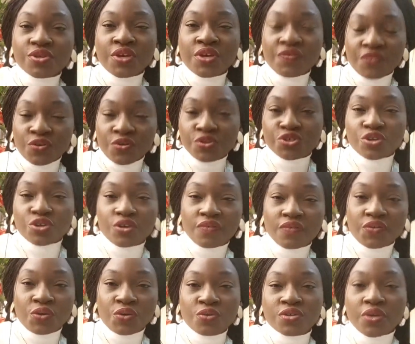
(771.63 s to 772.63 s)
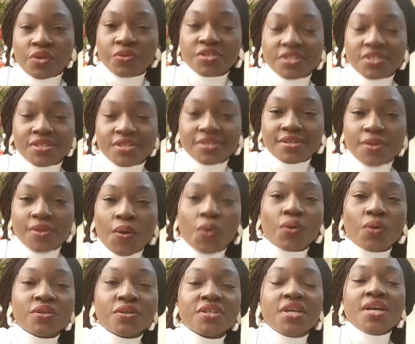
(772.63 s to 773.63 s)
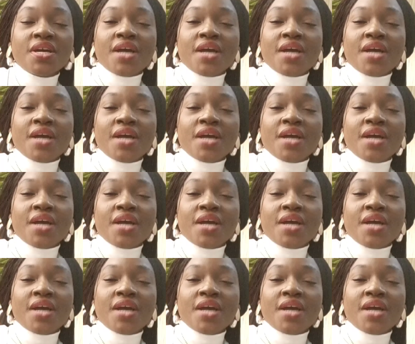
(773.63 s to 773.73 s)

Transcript: Involution of the uterus is called.